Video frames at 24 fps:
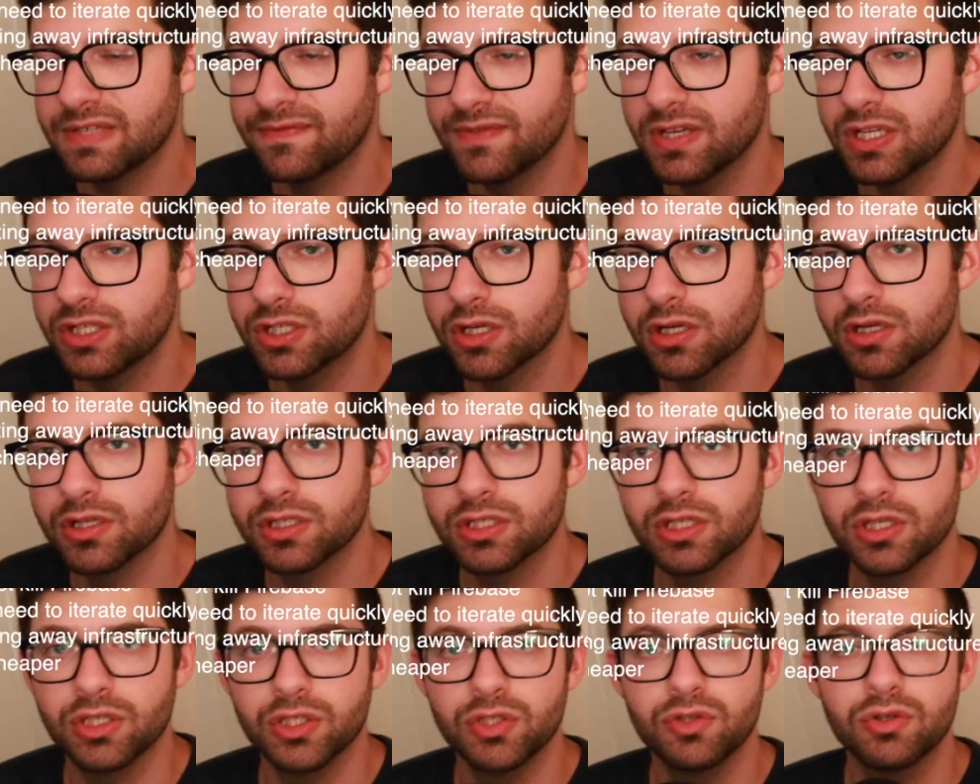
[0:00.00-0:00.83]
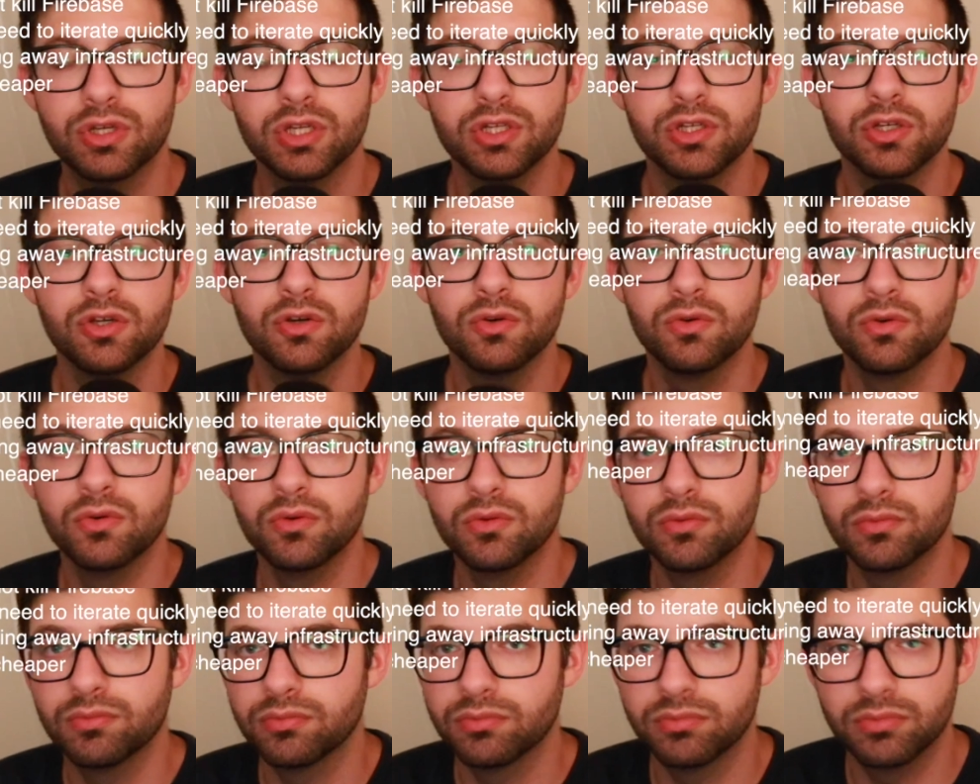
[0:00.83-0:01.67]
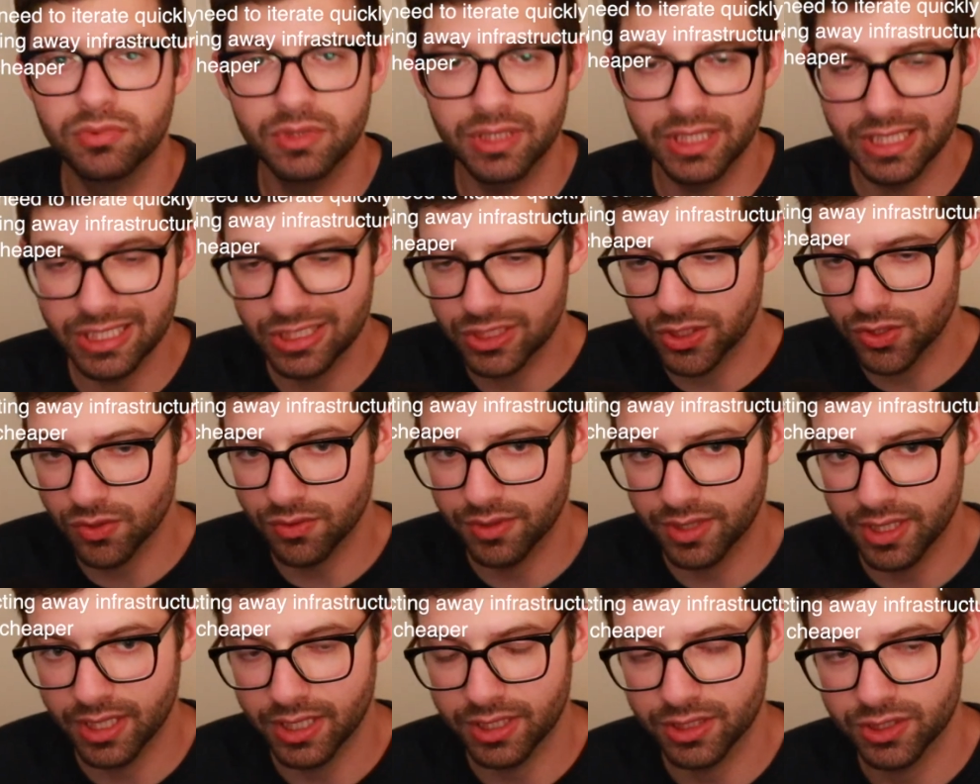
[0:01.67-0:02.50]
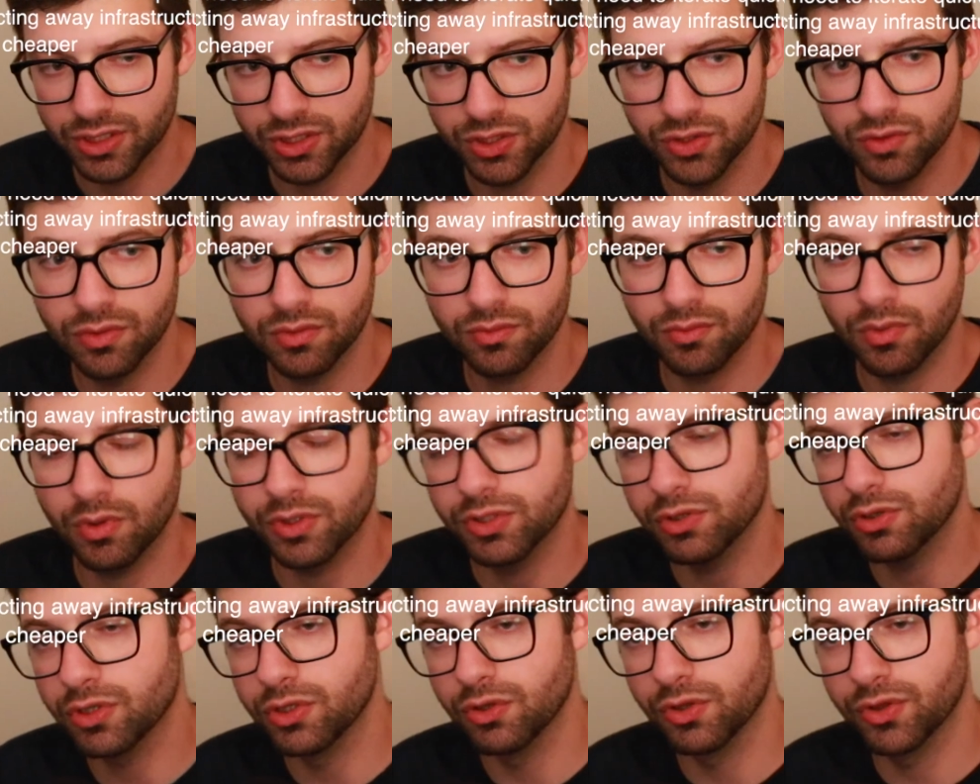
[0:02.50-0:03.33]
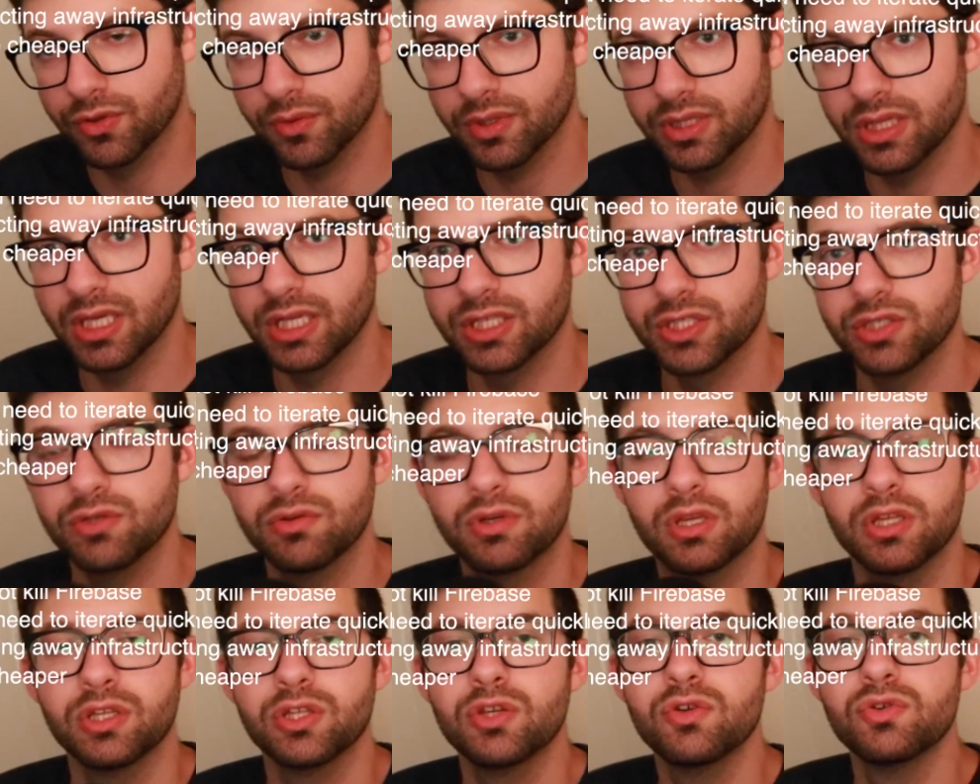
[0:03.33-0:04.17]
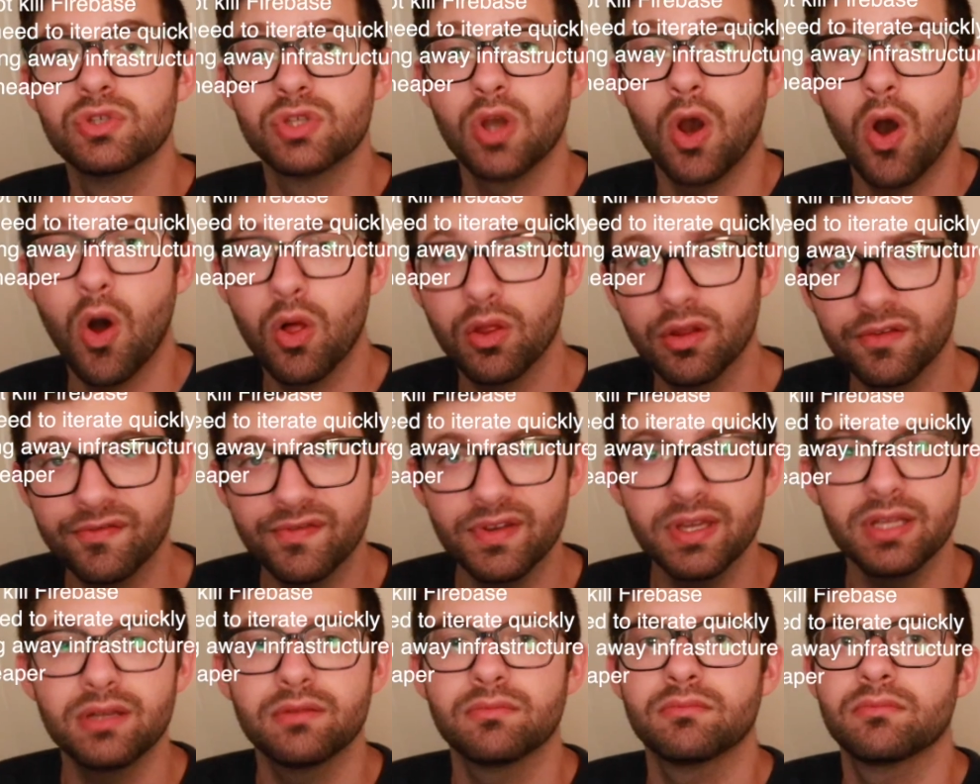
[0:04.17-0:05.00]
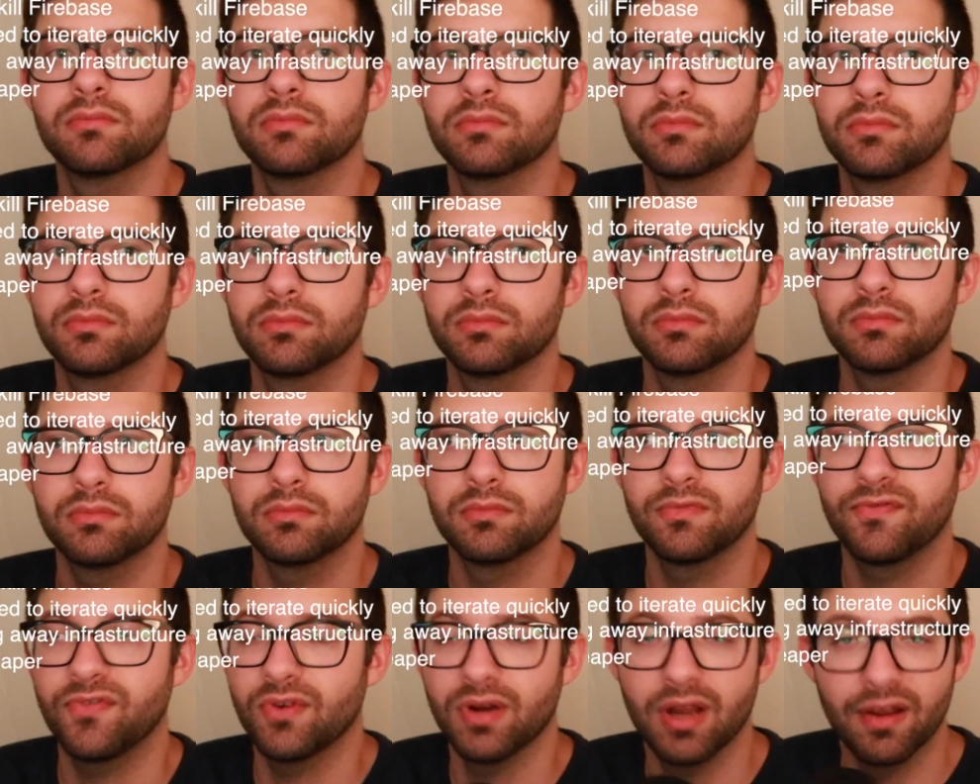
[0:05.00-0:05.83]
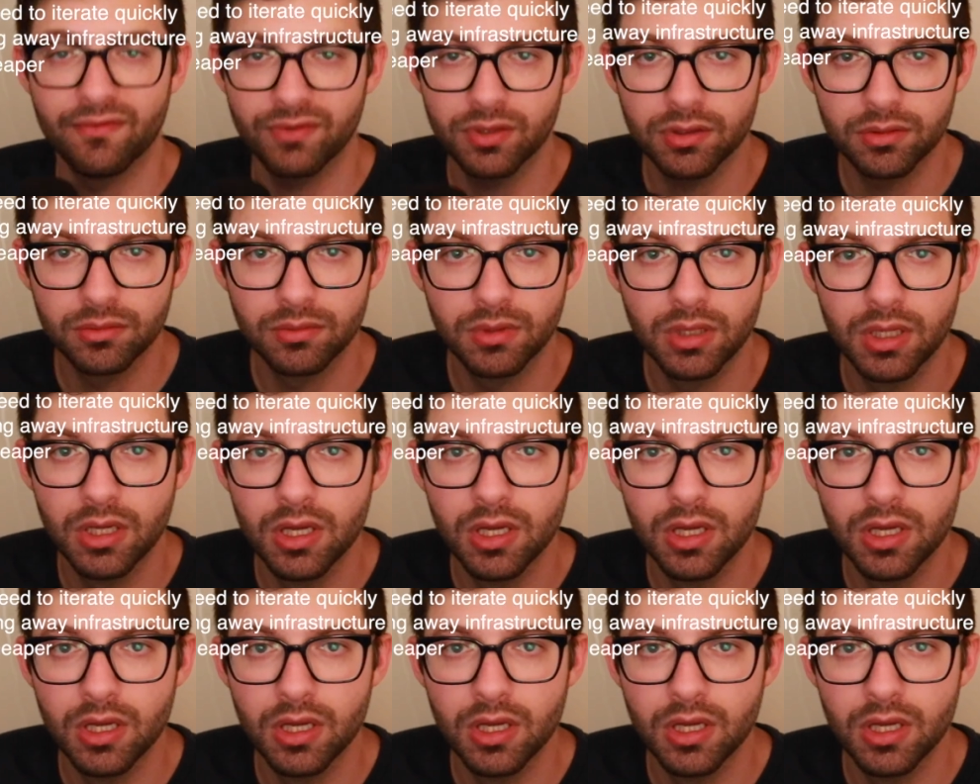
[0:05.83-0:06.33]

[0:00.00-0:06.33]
features, you can do these two things. You can do three things. You can use all of it forever.